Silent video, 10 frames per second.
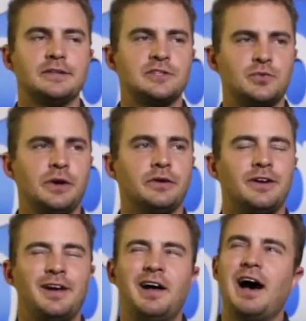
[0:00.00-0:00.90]
It's weird.
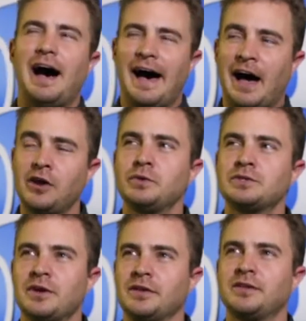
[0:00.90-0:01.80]
I
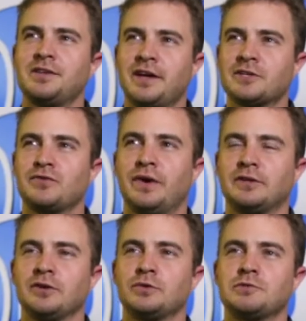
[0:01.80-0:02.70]
always thought that the X
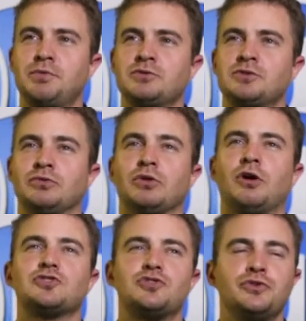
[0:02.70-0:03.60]
Factor was supposed to
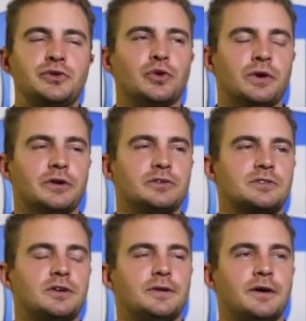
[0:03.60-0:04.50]
launch new
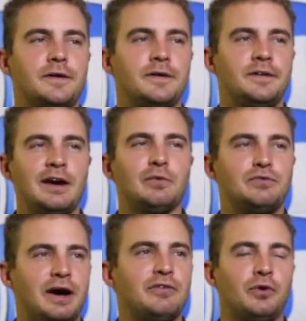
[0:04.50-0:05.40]
careers, not
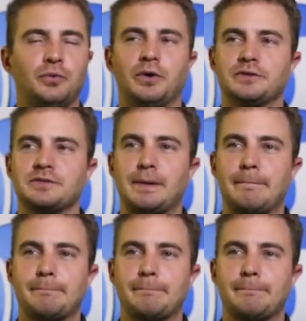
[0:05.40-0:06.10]
revive old ones.